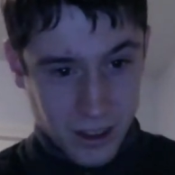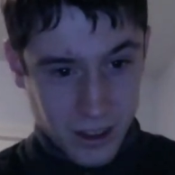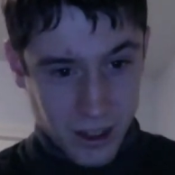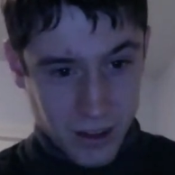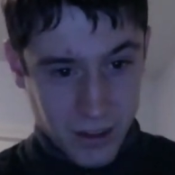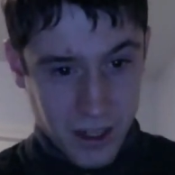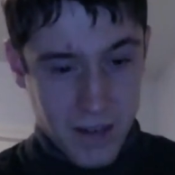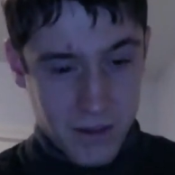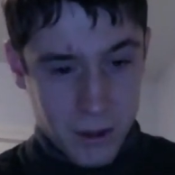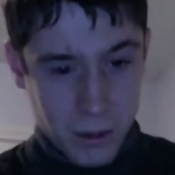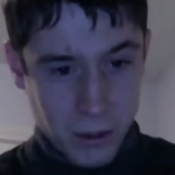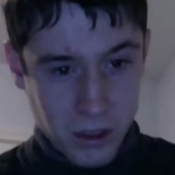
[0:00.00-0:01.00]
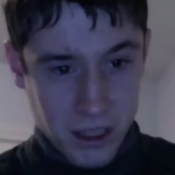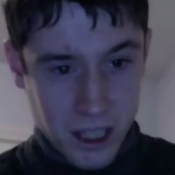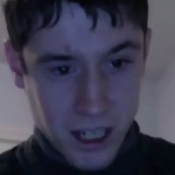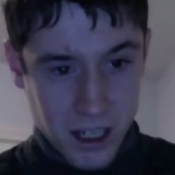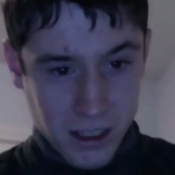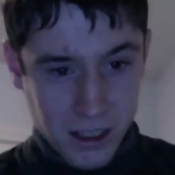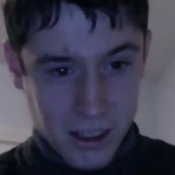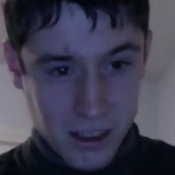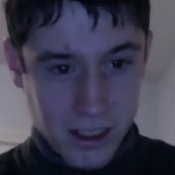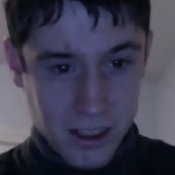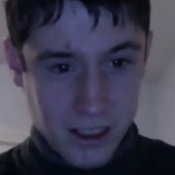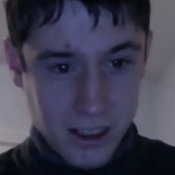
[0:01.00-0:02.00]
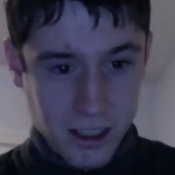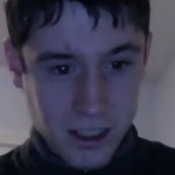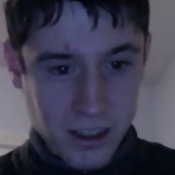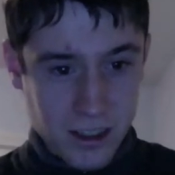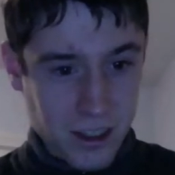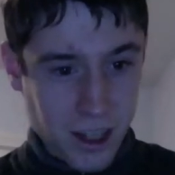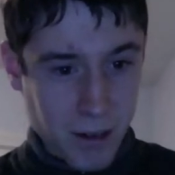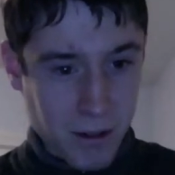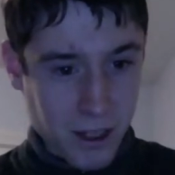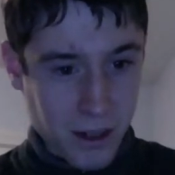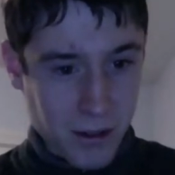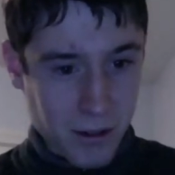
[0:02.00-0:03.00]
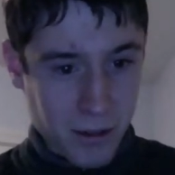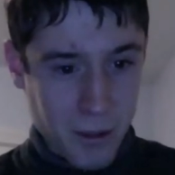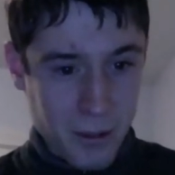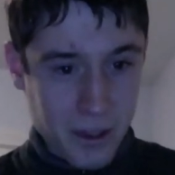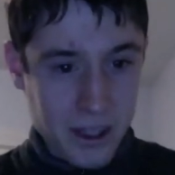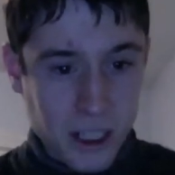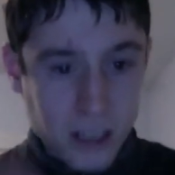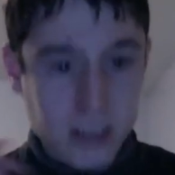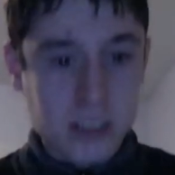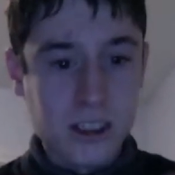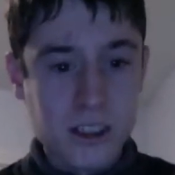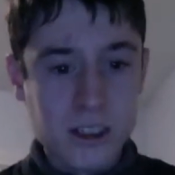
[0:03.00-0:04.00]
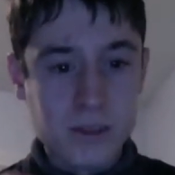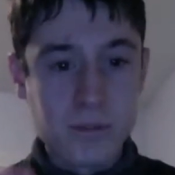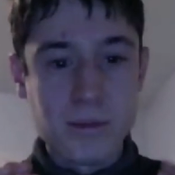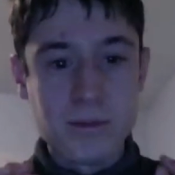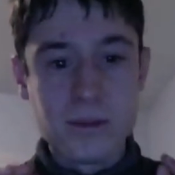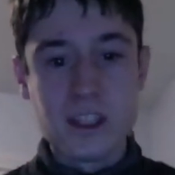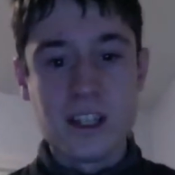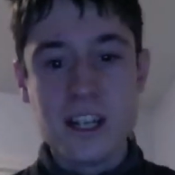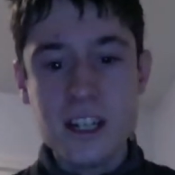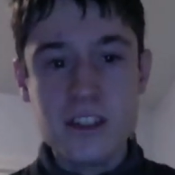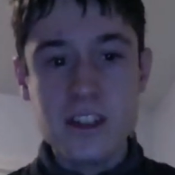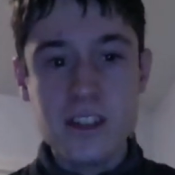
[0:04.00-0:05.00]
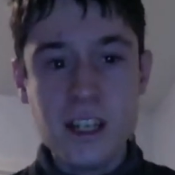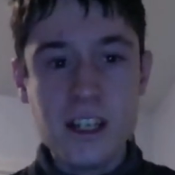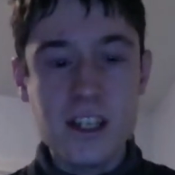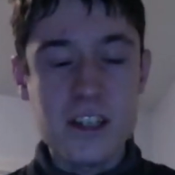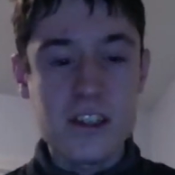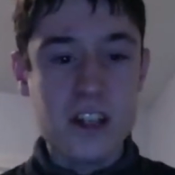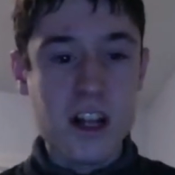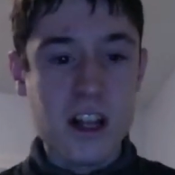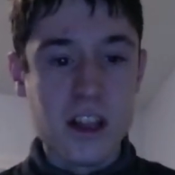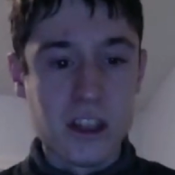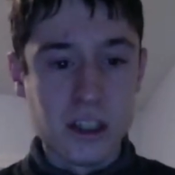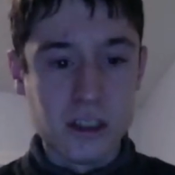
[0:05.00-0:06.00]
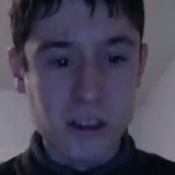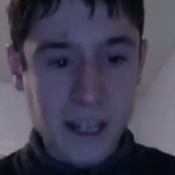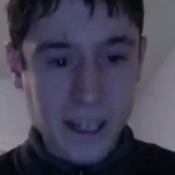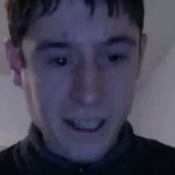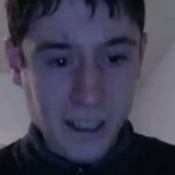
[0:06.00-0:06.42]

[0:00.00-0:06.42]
I'm gonna have to hold it there because I really don't remember it. The next thing is The Grey.